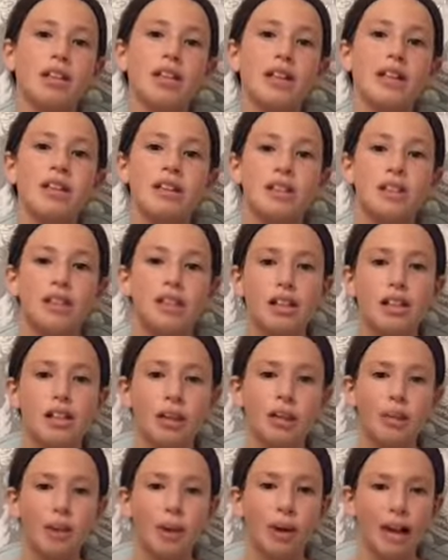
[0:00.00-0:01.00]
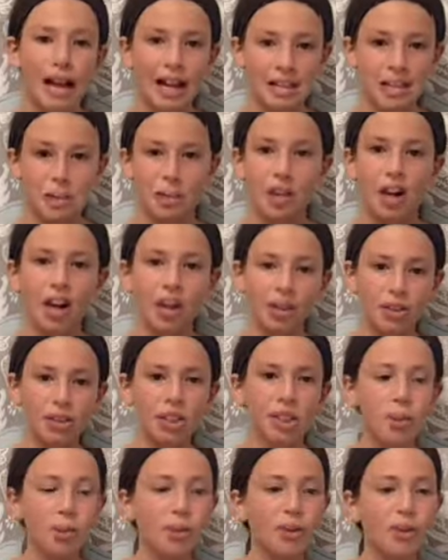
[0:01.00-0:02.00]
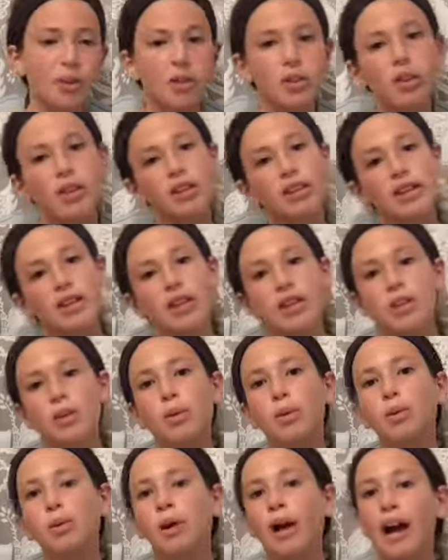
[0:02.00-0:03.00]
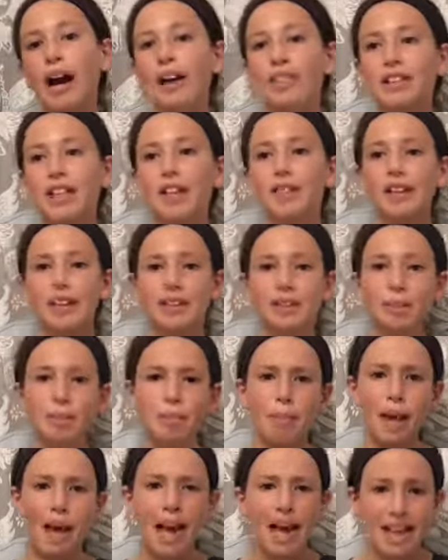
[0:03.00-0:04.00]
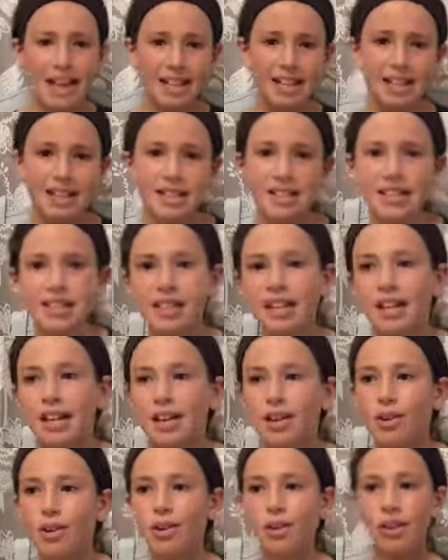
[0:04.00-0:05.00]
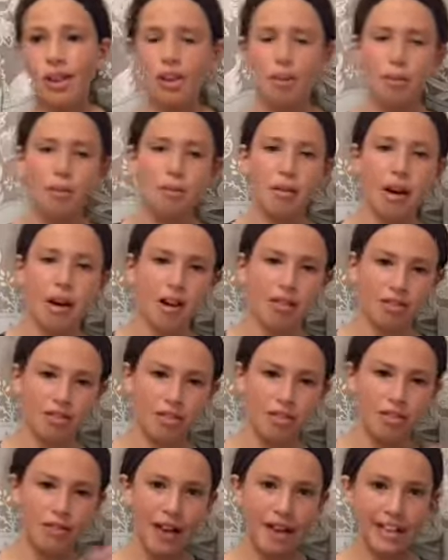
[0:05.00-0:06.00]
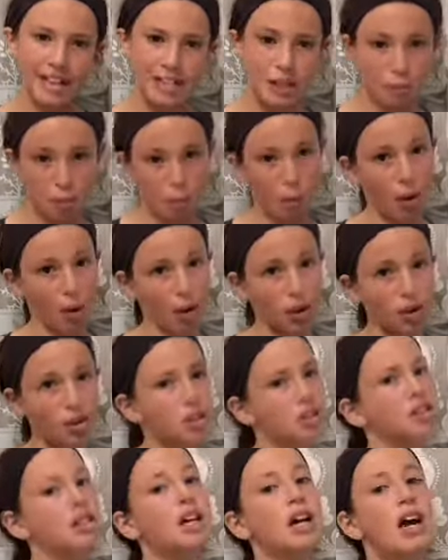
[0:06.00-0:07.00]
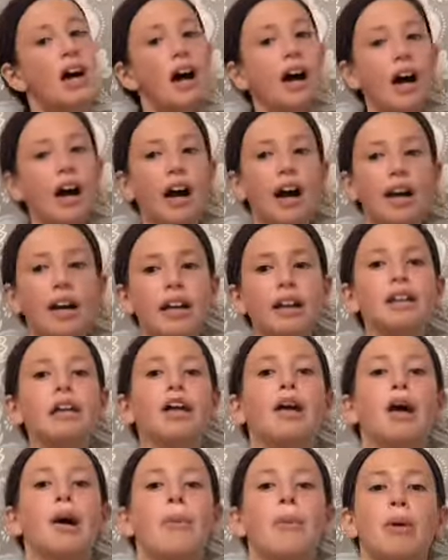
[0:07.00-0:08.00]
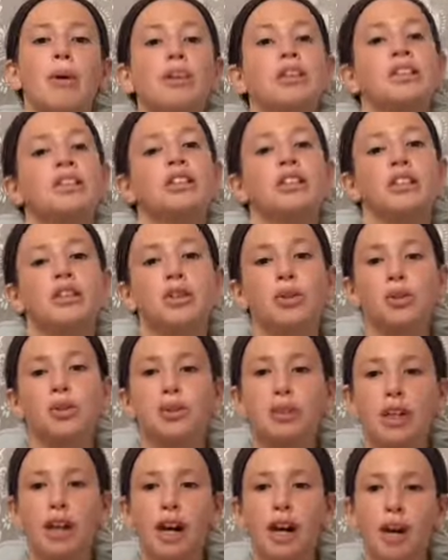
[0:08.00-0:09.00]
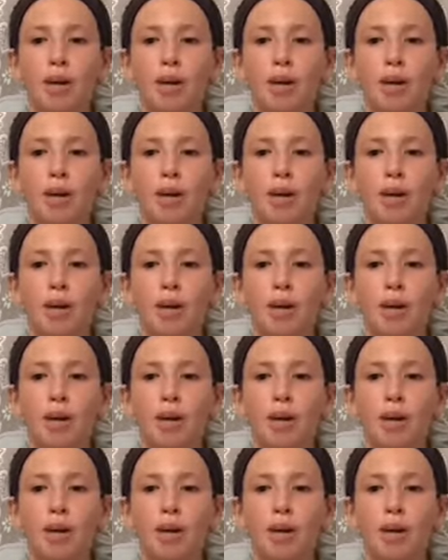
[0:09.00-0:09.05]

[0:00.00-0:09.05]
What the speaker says: it's if you want to add some color to your bullet journal, you have to have like some pens or like fine tip markers. I personally use